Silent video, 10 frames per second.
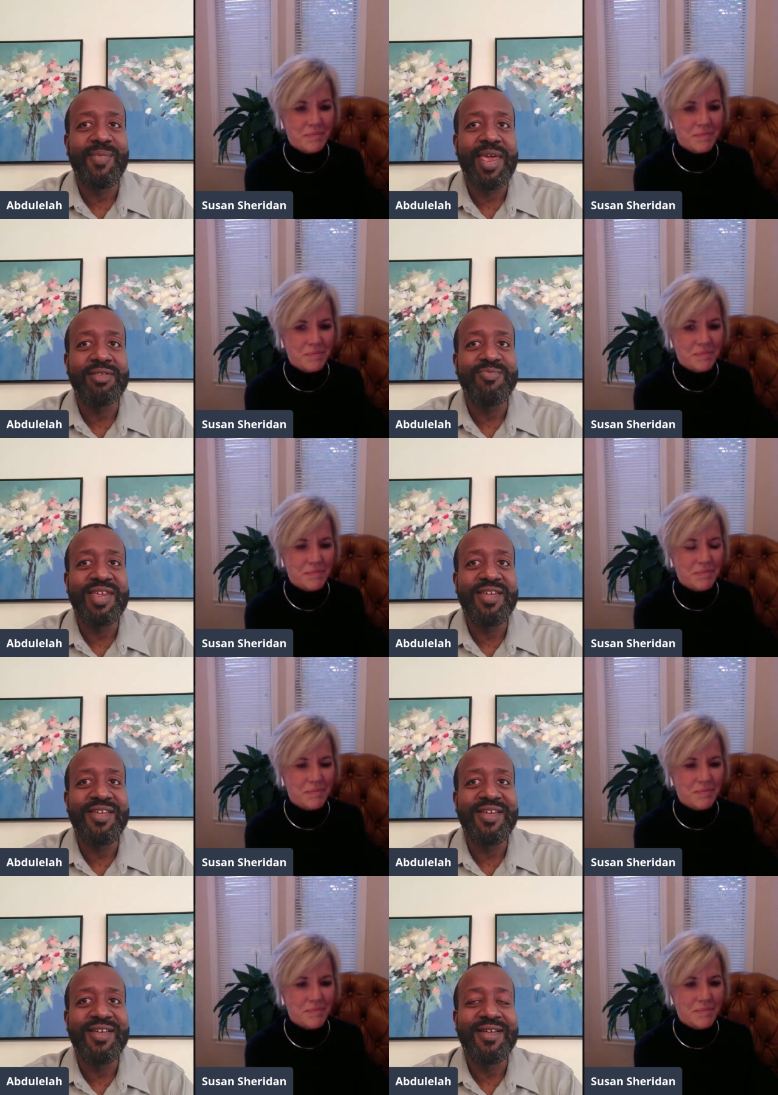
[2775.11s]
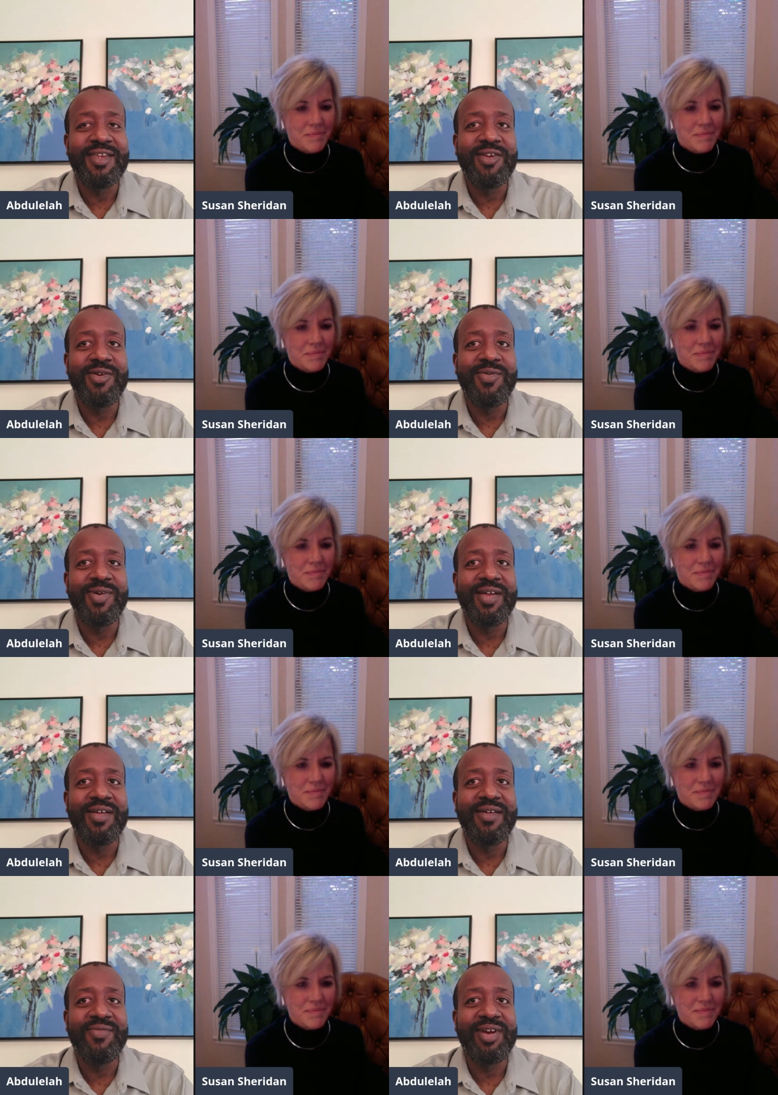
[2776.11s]
Speaker 1: makes me, uh, you know,
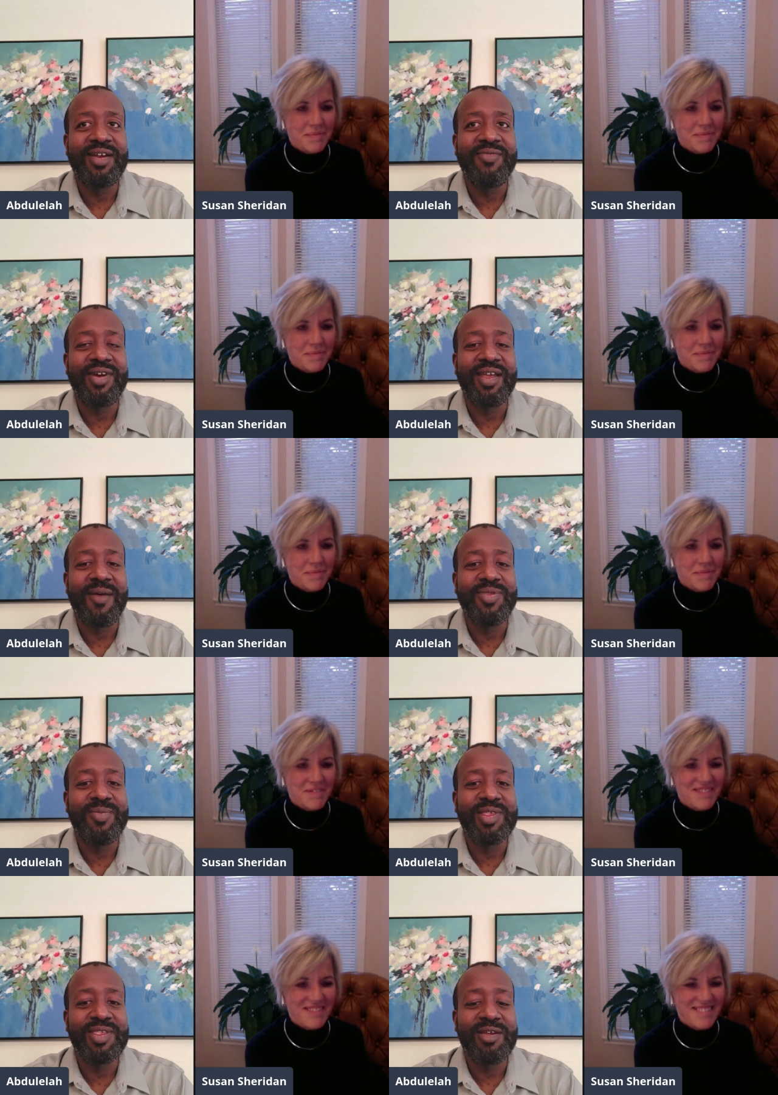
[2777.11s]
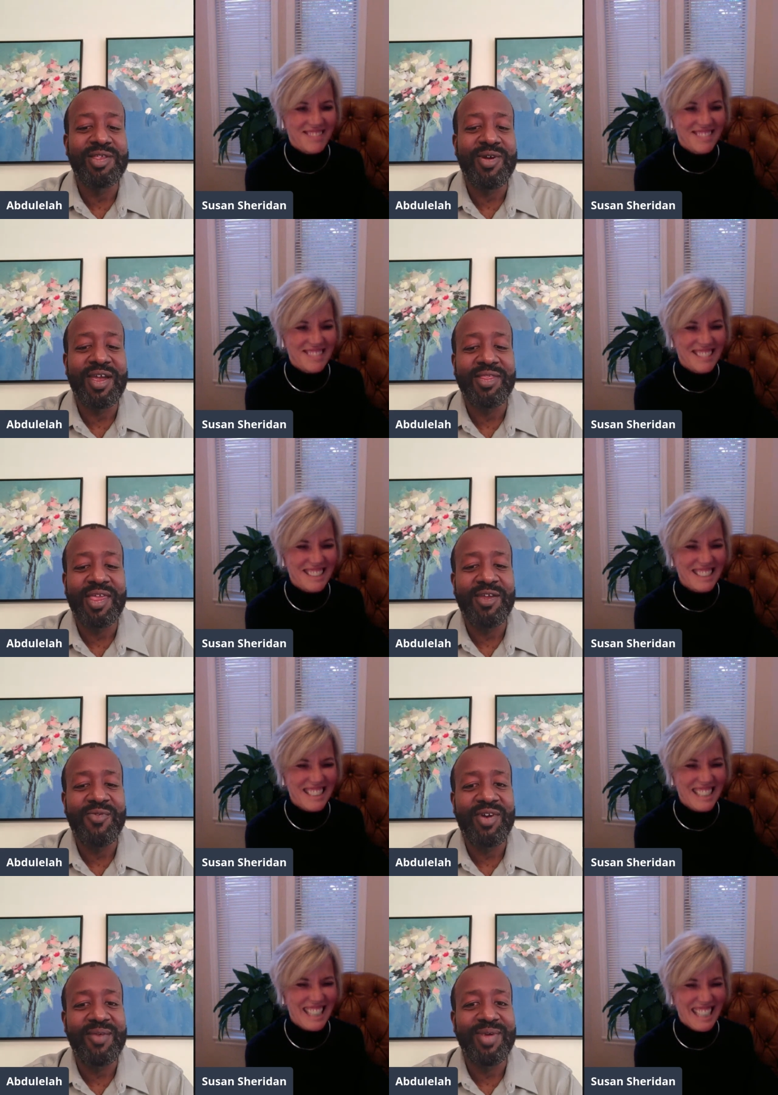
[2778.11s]
uh, very, very optimistic. So again, thank you
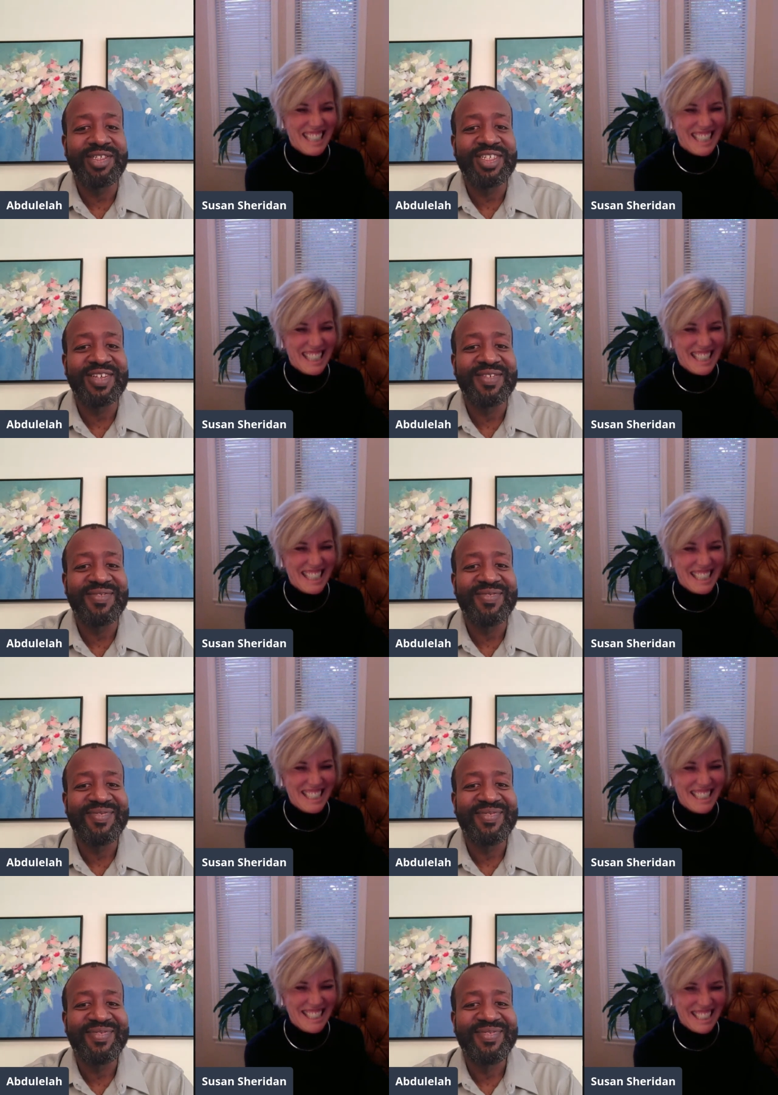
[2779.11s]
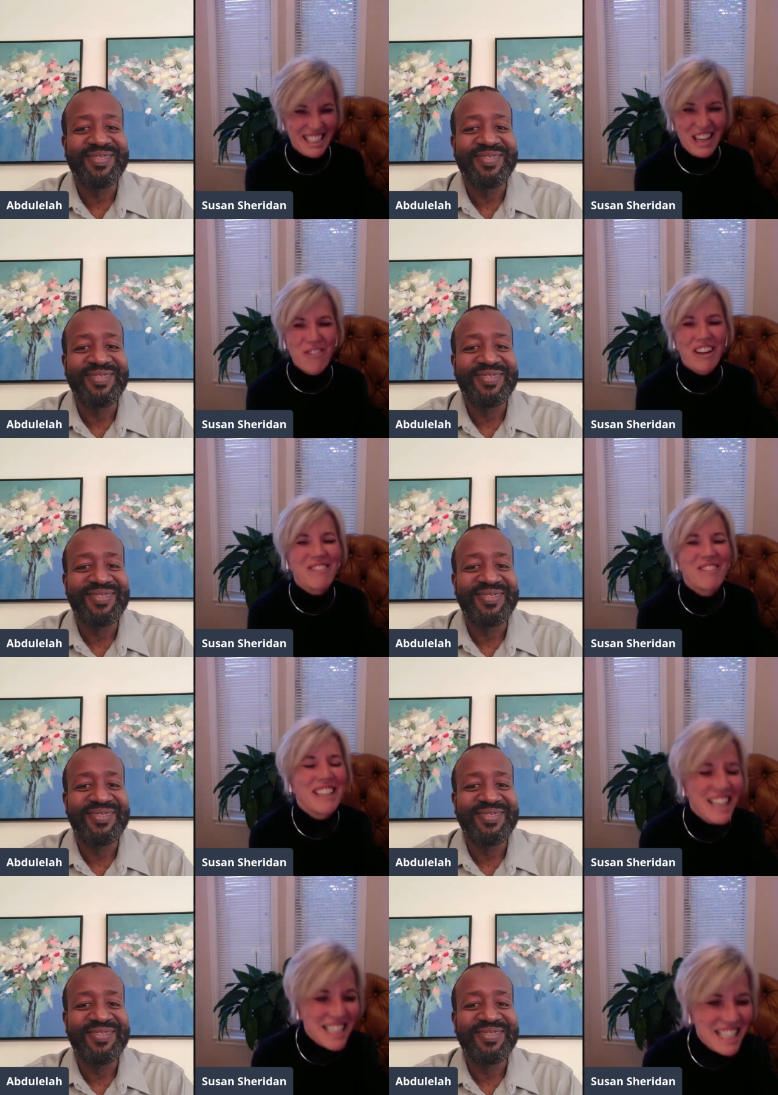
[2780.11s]
very much.
Speaker 2: Well,
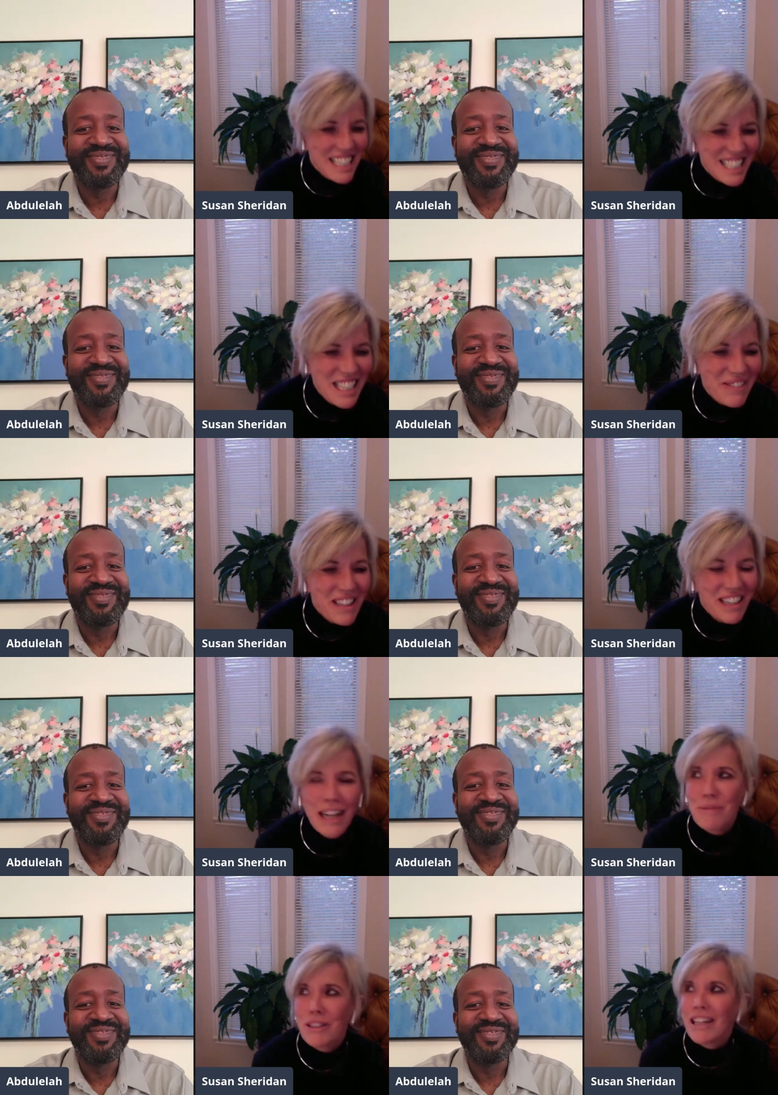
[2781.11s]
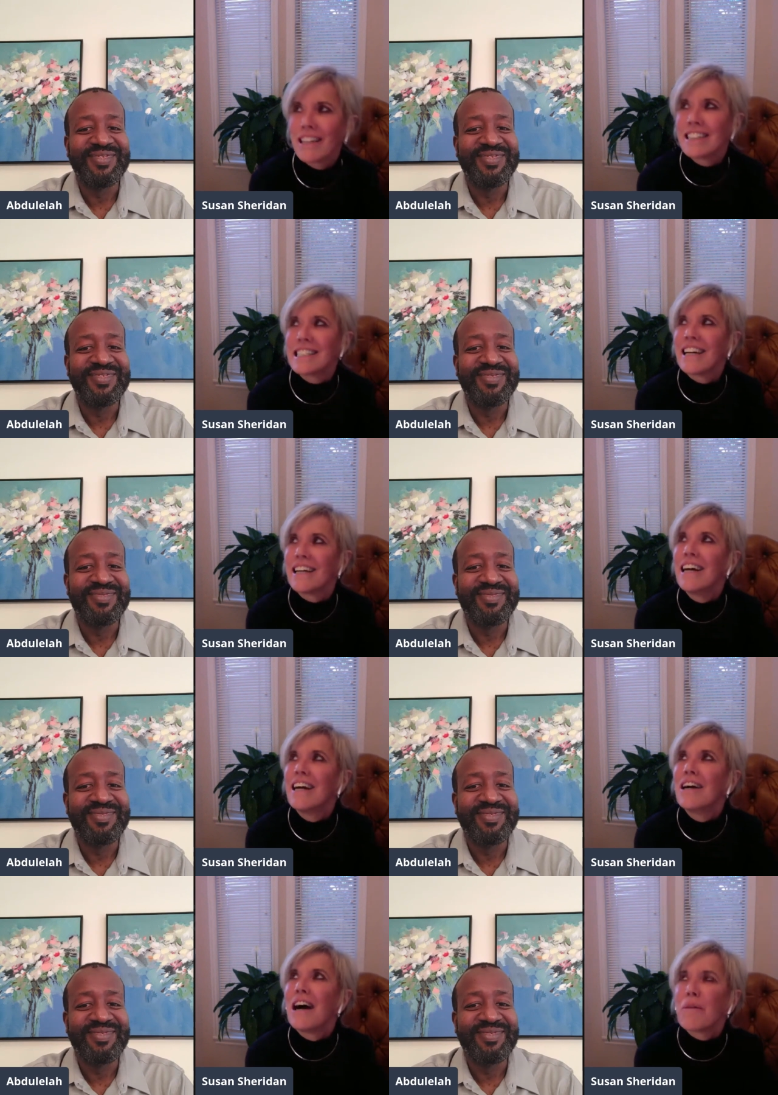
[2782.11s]
one last thing, something Abdullah is that
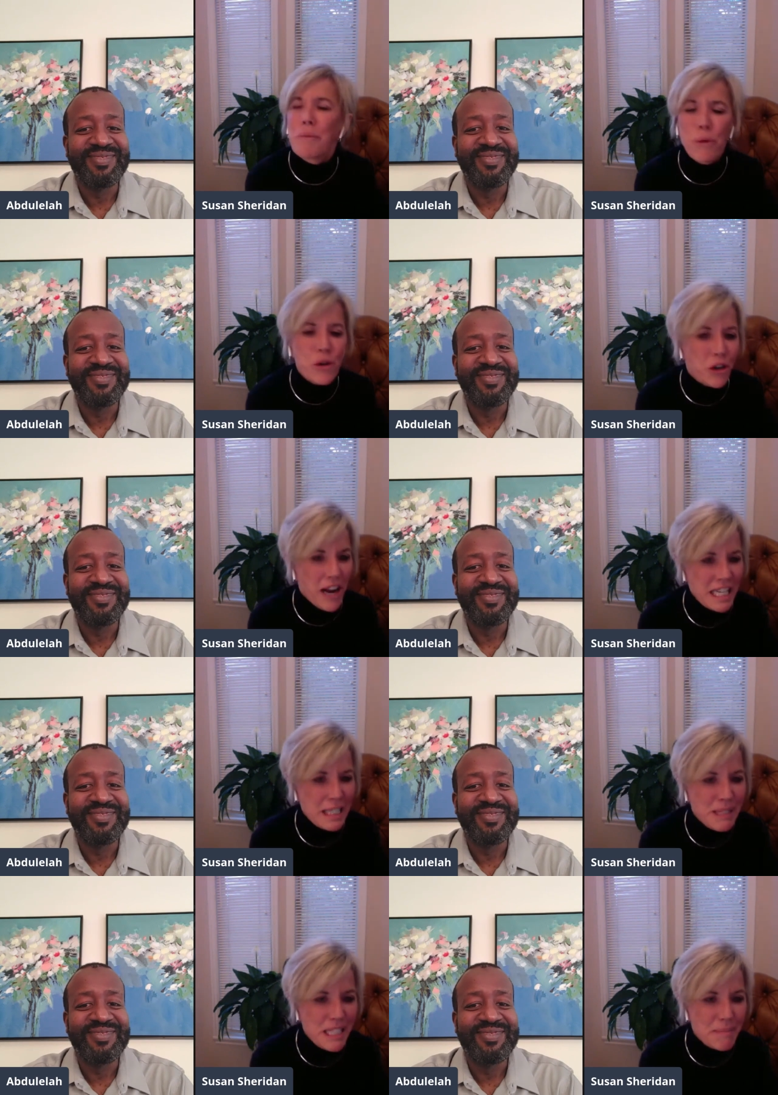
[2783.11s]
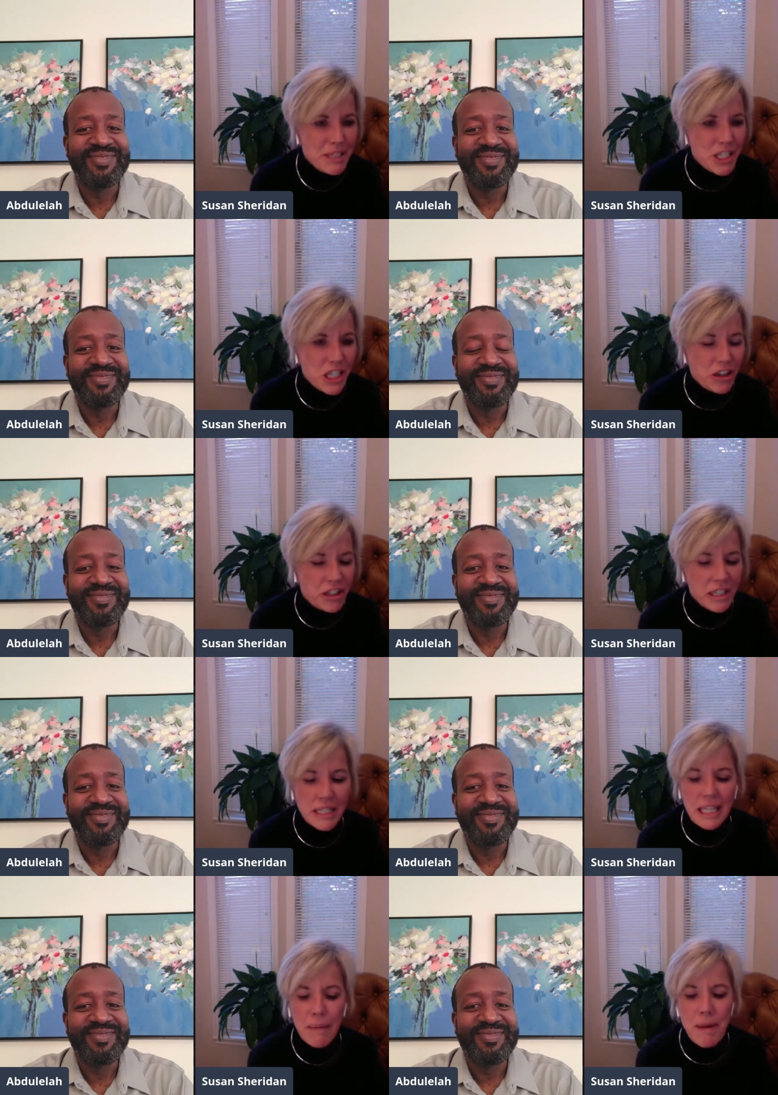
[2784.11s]
a reporter asked me, said, Mr. Sheridan,
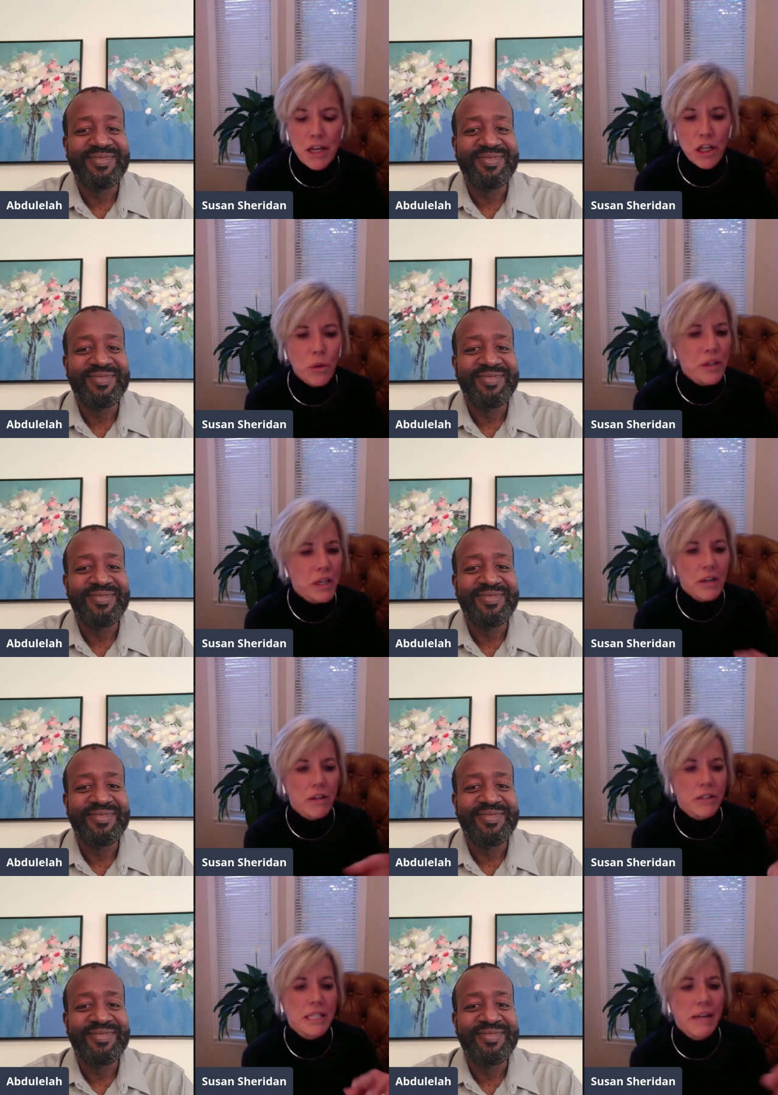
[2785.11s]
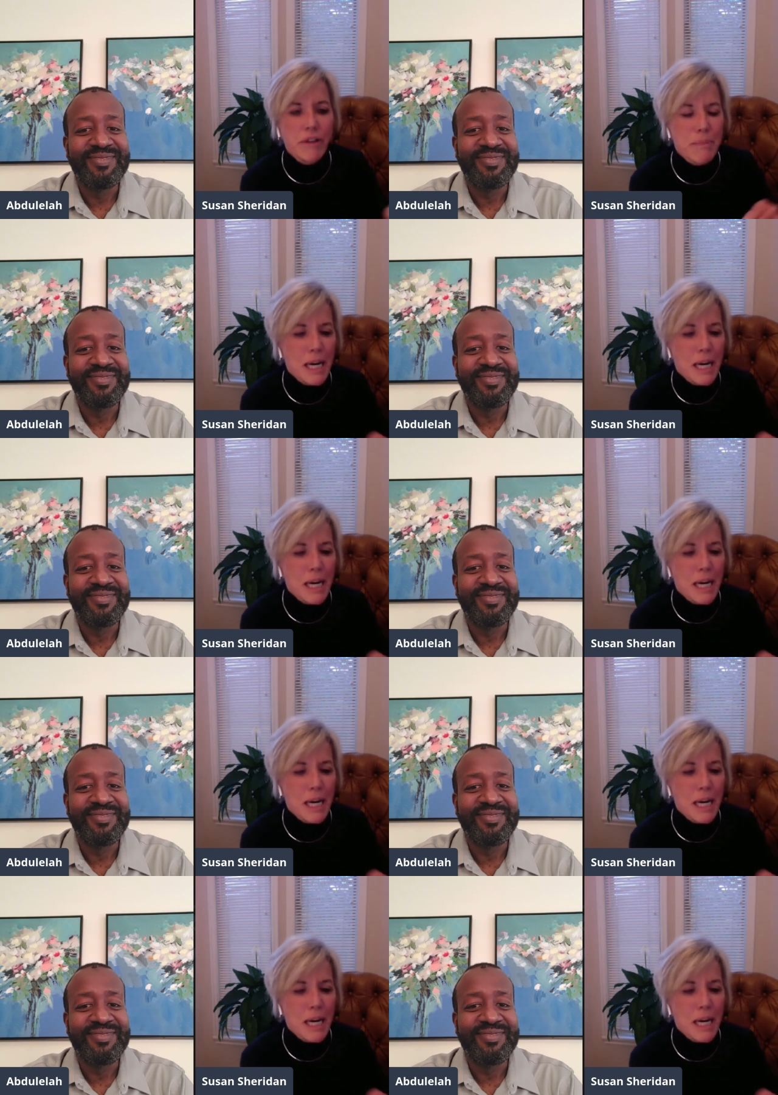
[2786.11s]
he said, I bet you and the other seven